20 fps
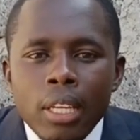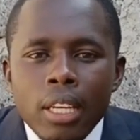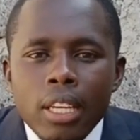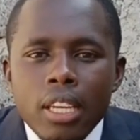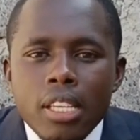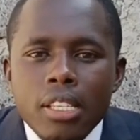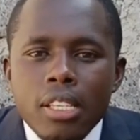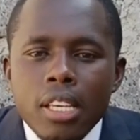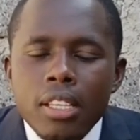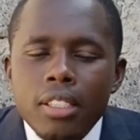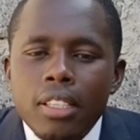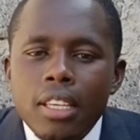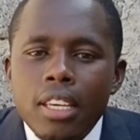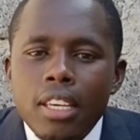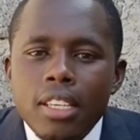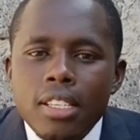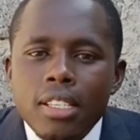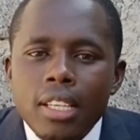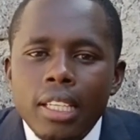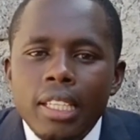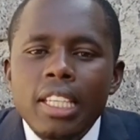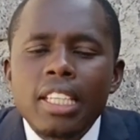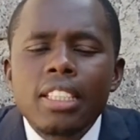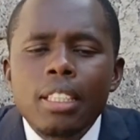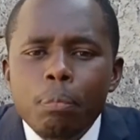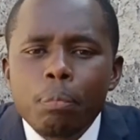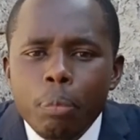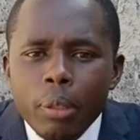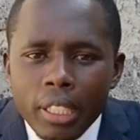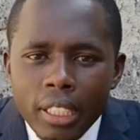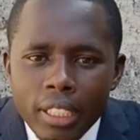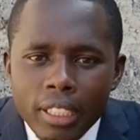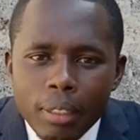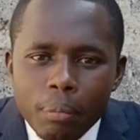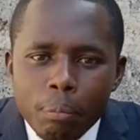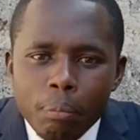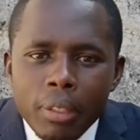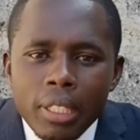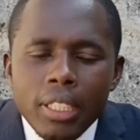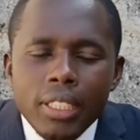he says he's a disciplined
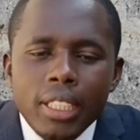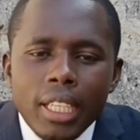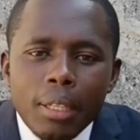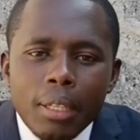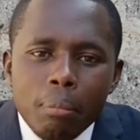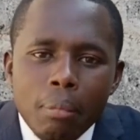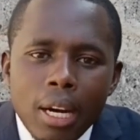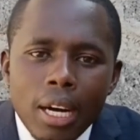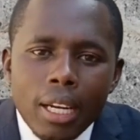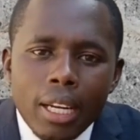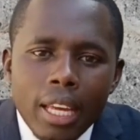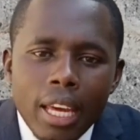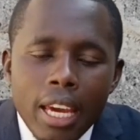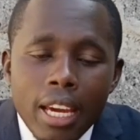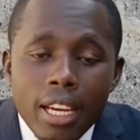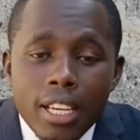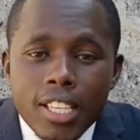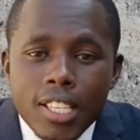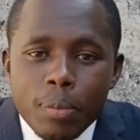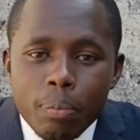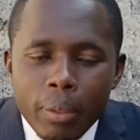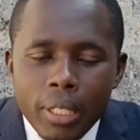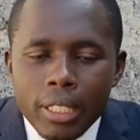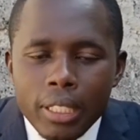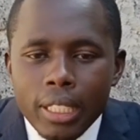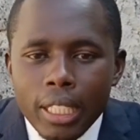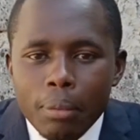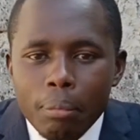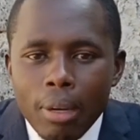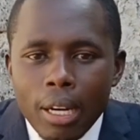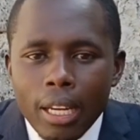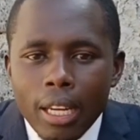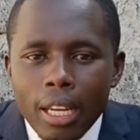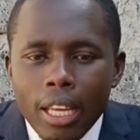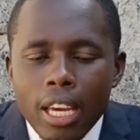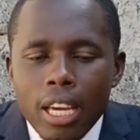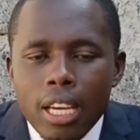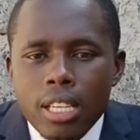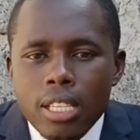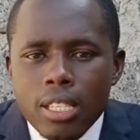military man, ex-military man,
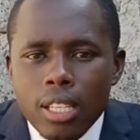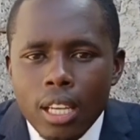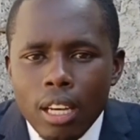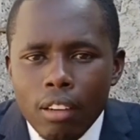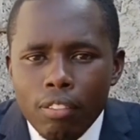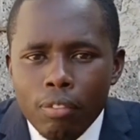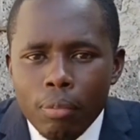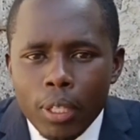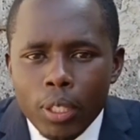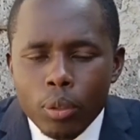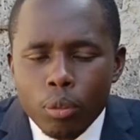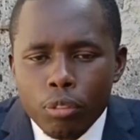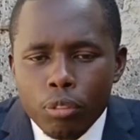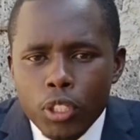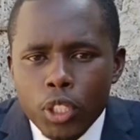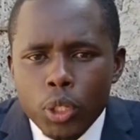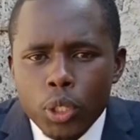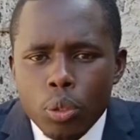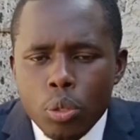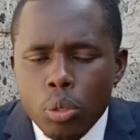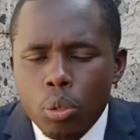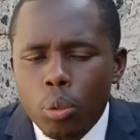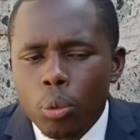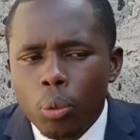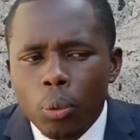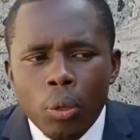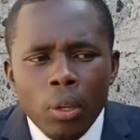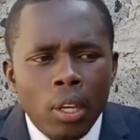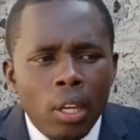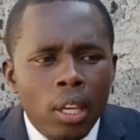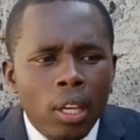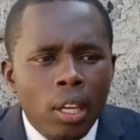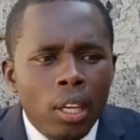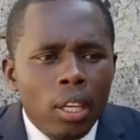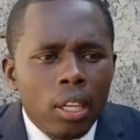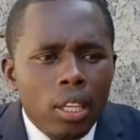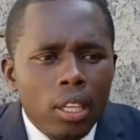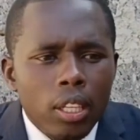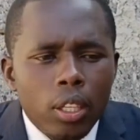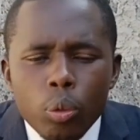ex-government official. So
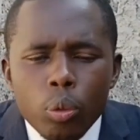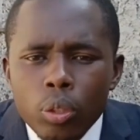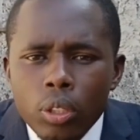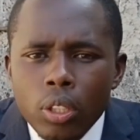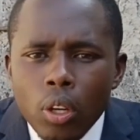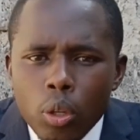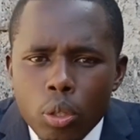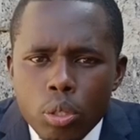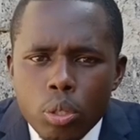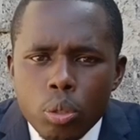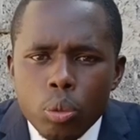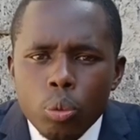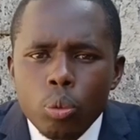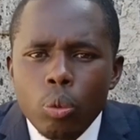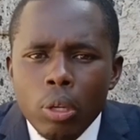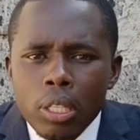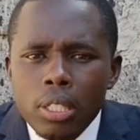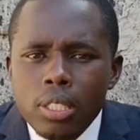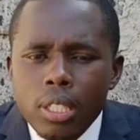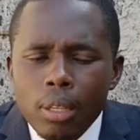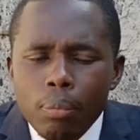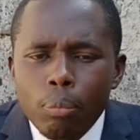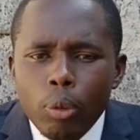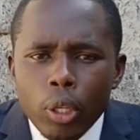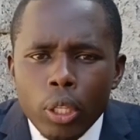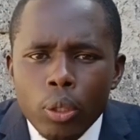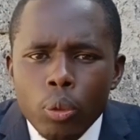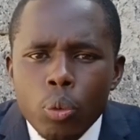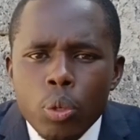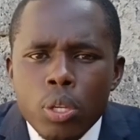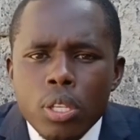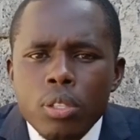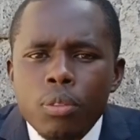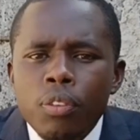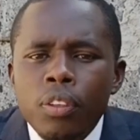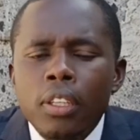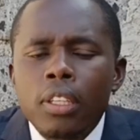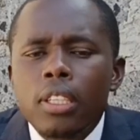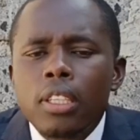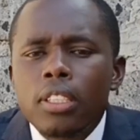he would also want somebody who is
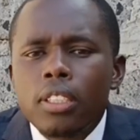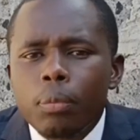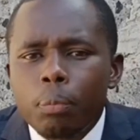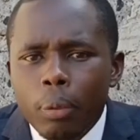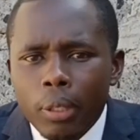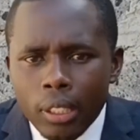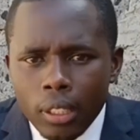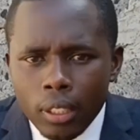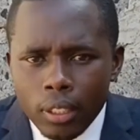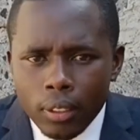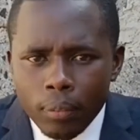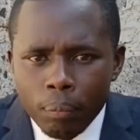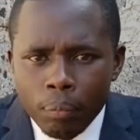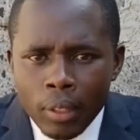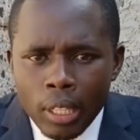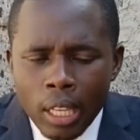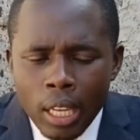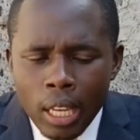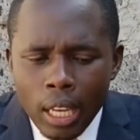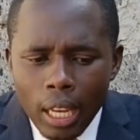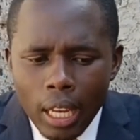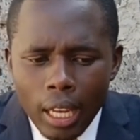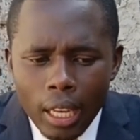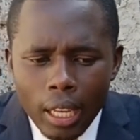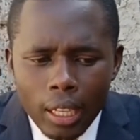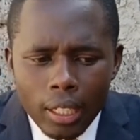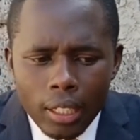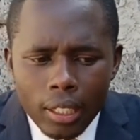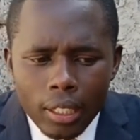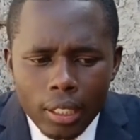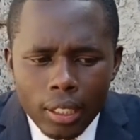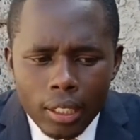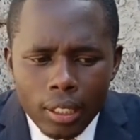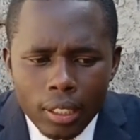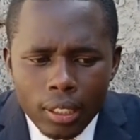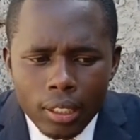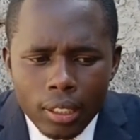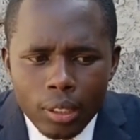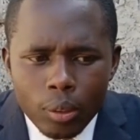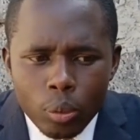very disciplined, and
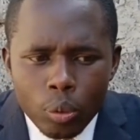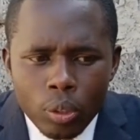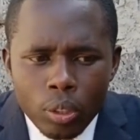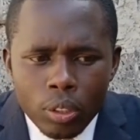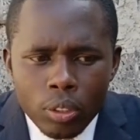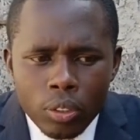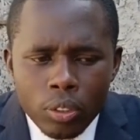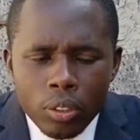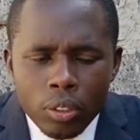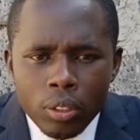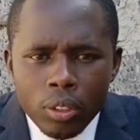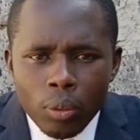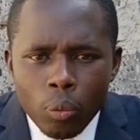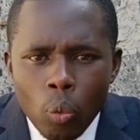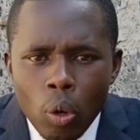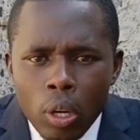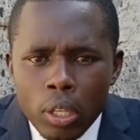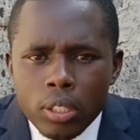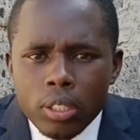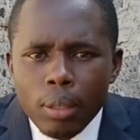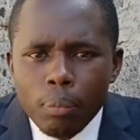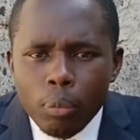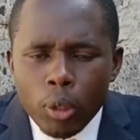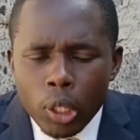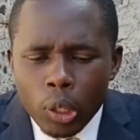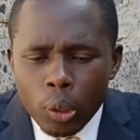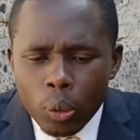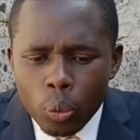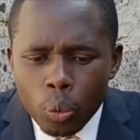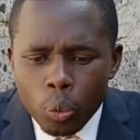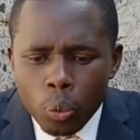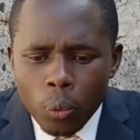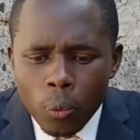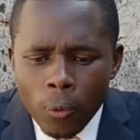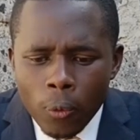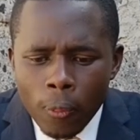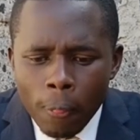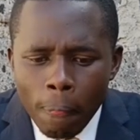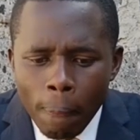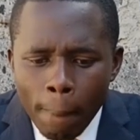he would want somebody who
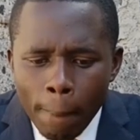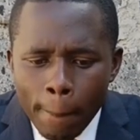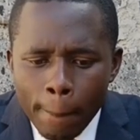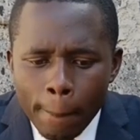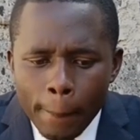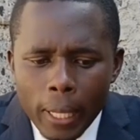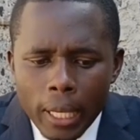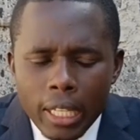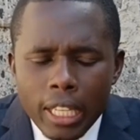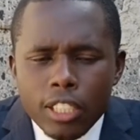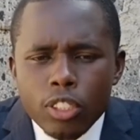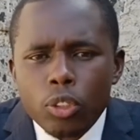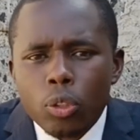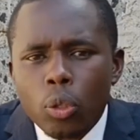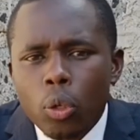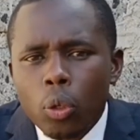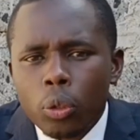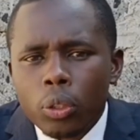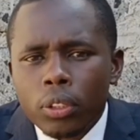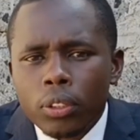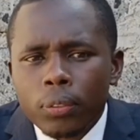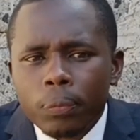does not